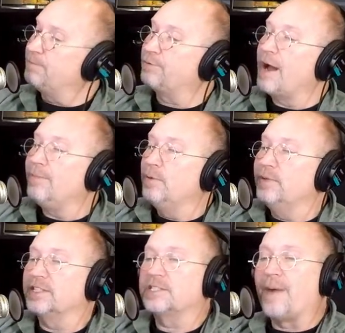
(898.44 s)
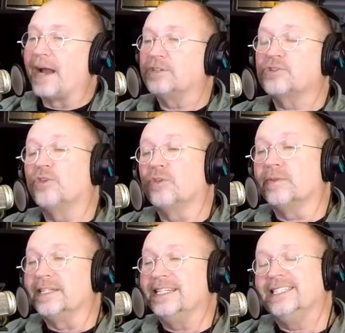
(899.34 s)
the problem with the
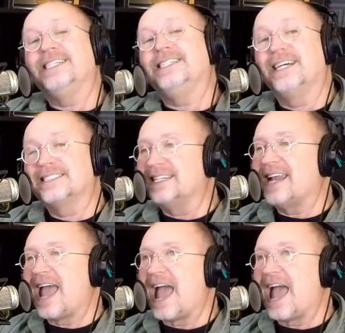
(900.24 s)
Spinosaurid is he doesn't